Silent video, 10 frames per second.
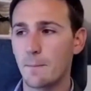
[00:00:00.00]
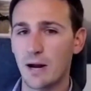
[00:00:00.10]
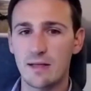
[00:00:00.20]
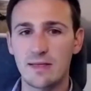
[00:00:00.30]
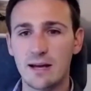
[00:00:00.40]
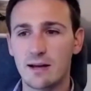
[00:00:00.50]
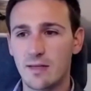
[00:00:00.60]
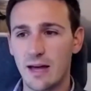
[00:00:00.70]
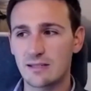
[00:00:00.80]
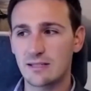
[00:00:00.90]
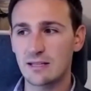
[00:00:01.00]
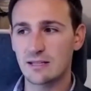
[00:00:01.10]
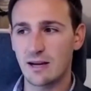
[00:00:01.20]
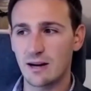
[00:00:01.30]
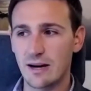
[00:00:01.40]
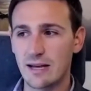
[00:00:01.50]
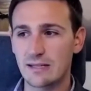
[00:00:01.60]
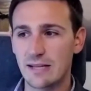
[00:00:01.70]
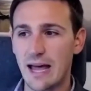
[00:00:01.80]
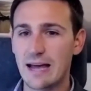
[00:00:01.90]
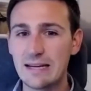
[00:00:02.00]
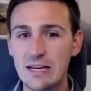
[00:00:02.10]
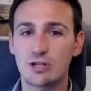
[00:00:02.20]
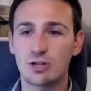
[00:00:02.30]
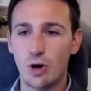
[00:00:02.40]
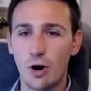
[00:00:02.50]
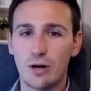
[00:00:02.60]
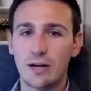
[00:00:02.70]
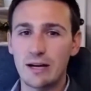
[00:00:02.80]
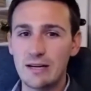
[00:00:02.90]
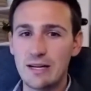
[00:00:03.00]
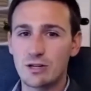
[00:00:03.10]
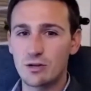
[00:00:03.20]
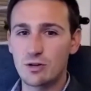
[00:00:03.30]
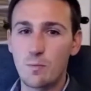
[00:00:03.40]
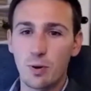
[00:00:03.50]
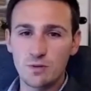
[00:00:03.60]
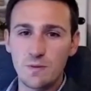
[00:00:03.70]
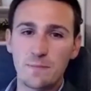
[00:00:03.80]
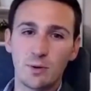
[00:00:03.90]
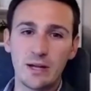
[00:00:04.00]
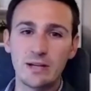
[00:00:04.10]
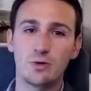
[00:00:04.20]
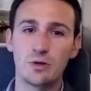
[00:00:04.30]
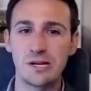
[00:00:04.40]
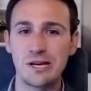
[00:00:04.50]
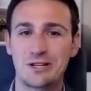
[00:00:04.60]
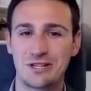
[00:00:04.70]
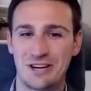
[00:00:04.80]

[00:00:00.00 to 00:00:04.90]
But I think that since there is a niche targeting a niche to push people into the niche,